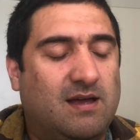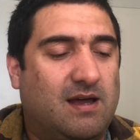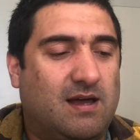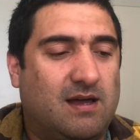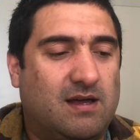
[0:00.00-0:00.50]

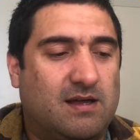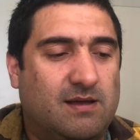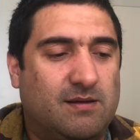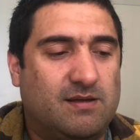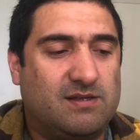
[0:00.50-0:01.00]

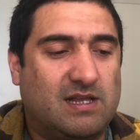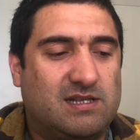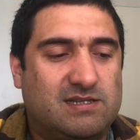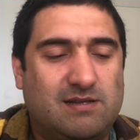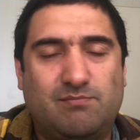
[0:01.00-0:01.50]
That
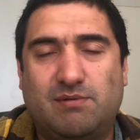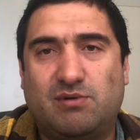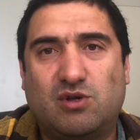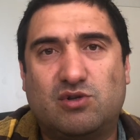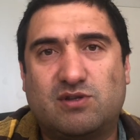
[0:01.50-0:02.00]
is simply
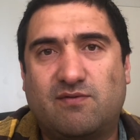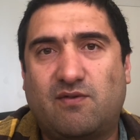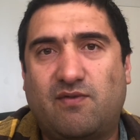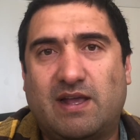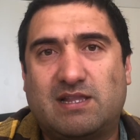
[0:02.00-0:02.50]
because of the fact